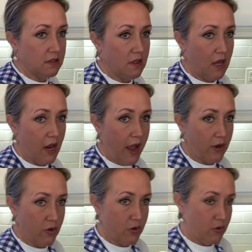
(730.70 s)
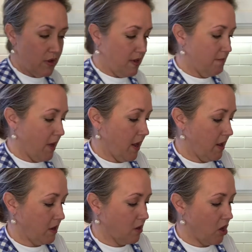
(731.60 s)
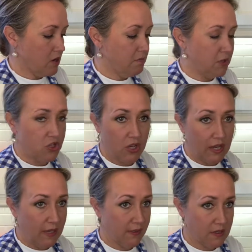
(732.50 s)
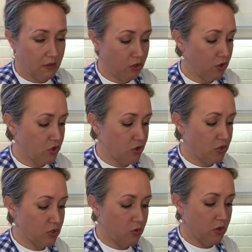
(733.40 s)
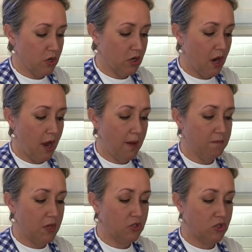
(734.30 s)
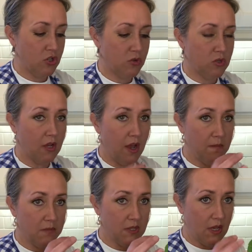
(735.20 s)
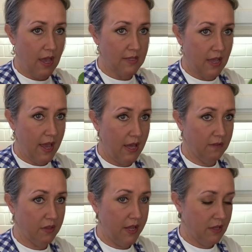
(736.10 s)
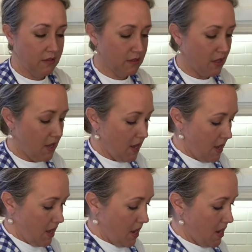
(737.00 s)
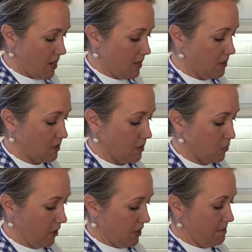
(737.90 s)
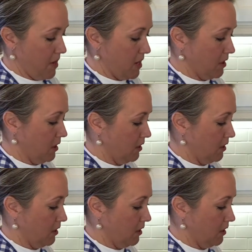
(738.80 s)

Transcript: that I grew in my garden, but you can get this at the grocery store. Um, it usually comes as a head of lettuce. And we're gonna make